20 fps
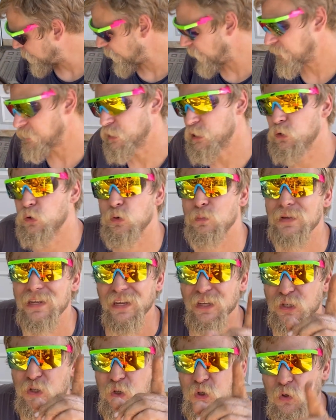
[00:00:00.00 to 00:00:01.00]
and you would be
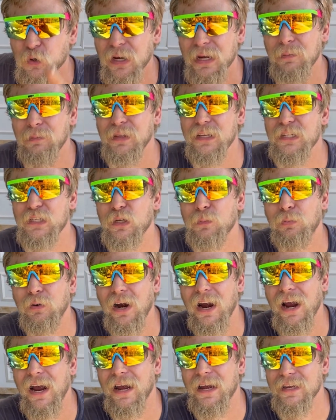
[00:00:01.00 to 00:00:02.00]
extremely
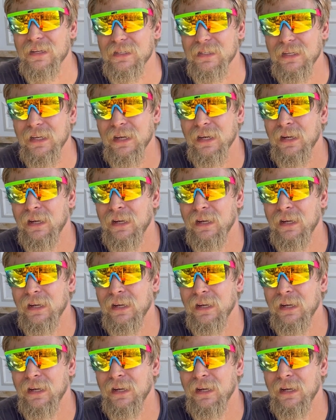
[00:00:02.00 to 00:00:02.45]
surprised